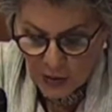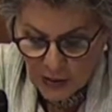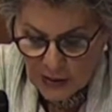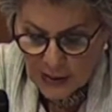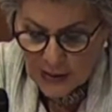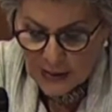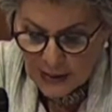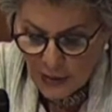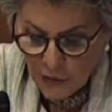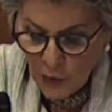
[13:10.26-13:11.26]
N R C has
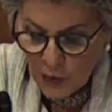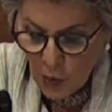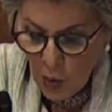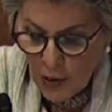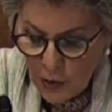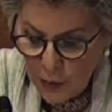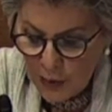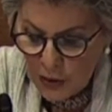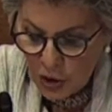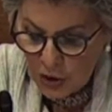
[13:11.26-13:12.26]
never required
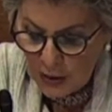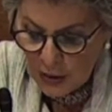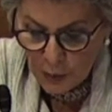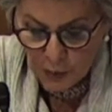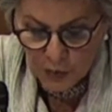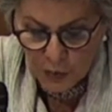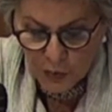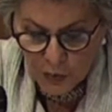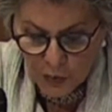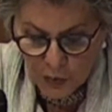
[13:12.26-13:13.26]
P G and E to
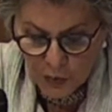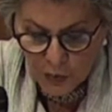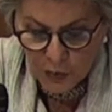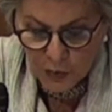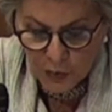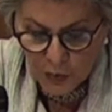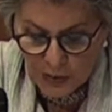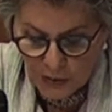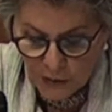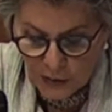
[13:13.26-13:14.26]
prove that the reactor's
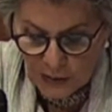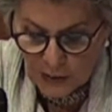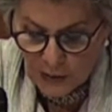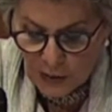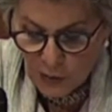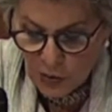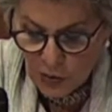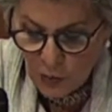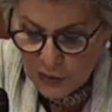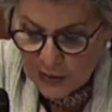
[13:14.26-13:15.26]
safety systems
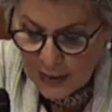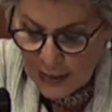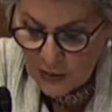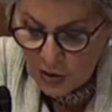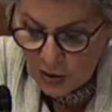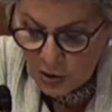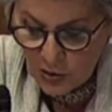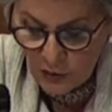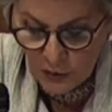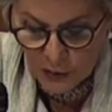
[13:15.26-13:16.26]
could withstand such
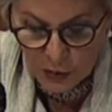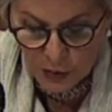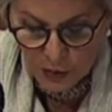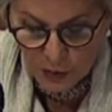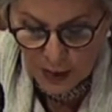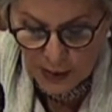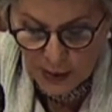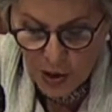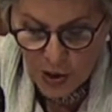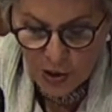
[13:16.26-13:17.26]
a severe earthquake,
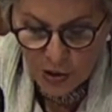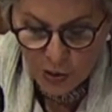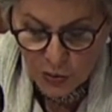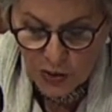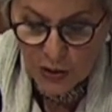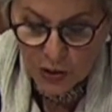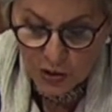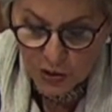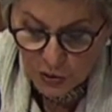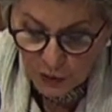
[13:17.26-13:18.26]
using the
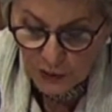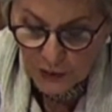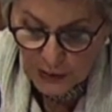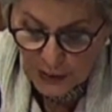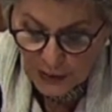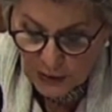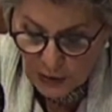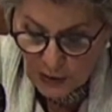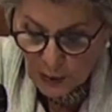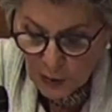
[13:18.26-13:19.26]
conservative
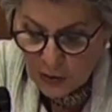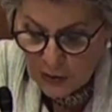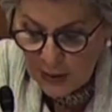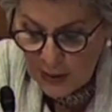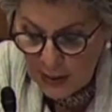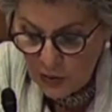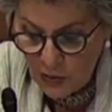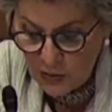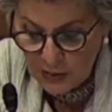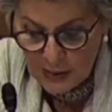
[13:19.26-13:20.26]
safety assumptions that N
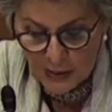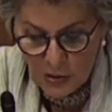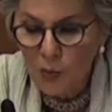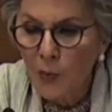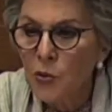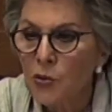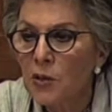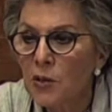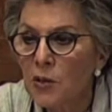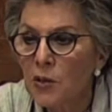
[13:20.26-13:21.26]
R C is
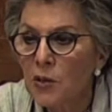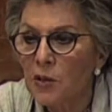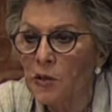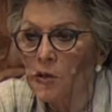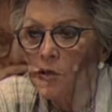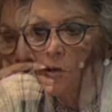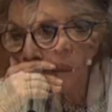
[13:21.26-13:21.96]
supposed to use?